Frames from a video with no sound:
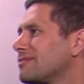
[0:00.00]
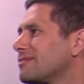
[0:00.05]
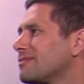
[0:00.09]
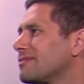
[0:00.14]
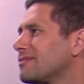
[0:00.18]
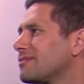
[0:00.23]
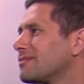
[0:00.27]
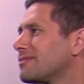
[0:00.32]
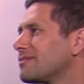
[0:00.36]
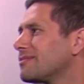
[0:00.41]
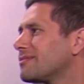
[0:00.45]

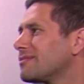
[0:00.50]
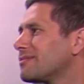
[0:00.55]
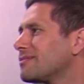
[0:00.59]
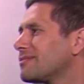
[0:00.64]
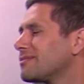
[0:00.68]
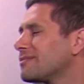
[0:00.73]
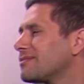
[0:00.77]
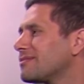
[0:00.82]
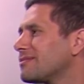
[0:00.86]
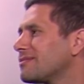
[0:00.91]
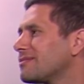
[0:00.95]

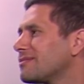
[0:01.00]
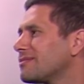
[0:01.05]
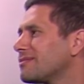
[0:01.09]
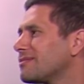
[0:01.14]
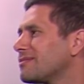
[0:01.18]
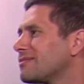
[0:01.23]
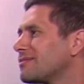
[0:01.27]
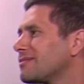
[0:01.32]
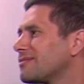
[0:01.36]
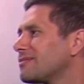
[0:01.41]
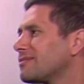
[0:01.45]

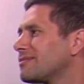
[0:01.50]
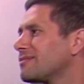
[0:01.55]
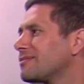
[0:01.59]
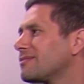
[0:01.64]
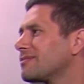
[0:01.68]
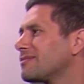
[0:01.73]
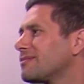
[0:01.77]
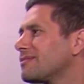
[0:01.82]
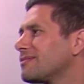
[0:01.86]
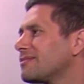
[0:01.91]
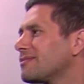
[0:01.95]

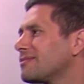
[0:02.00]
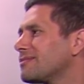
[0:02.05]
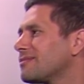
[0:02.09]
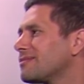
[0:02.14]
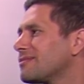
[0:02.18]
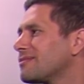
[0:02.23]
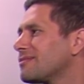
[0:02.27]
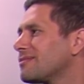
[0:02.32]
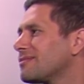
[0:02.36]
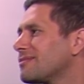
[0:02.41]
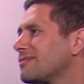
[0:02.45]

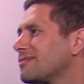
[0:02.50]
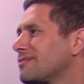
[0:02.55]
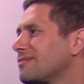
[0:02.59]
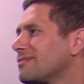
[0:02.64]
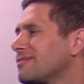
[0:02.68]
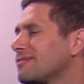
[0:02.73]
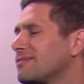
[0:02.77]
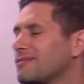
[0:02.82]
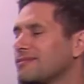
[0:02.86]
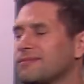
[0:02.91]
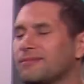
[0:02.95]

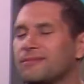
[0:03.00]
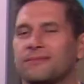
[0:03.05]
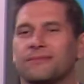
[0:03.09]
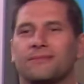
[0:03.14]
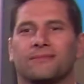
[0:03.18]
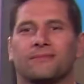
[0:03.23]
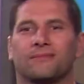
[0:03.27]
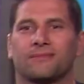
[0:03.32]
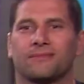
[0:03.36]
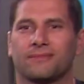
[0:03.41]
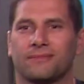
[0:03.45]

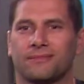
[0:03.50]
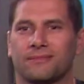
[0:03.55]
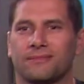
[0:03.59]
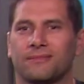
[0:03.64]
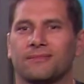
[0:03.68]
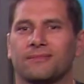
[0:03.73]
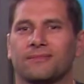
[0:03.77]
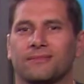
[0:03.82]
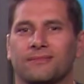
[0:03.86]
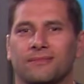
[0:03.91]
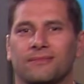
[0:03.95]

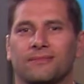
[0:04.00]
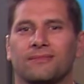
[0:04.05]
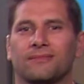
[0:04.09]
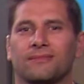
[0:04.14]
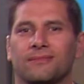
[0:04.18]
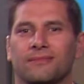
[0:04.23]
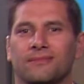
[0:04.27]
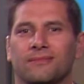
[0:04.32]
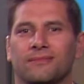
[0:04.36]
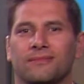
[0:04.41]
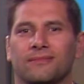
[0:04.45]

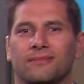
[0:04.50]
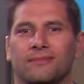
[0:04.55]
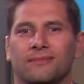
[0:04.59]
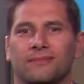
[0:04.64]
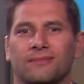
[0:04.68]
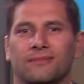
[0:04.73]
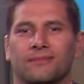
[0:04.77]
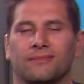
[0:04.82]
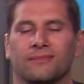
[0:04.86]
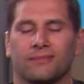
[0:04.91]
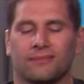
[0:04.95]

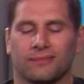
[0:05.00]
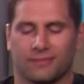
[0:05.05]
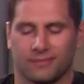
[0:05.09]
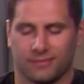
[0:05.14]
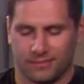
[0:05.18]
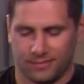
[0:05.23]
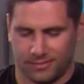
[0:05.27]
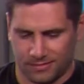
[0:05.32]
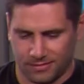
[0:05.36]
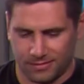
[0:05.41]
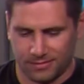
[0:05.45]

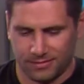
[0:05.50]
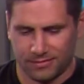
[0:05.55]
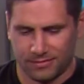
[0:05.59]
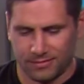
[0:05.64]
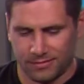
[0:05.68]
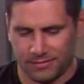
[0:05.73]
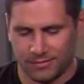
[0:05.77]
No words are spoken by the person on screen.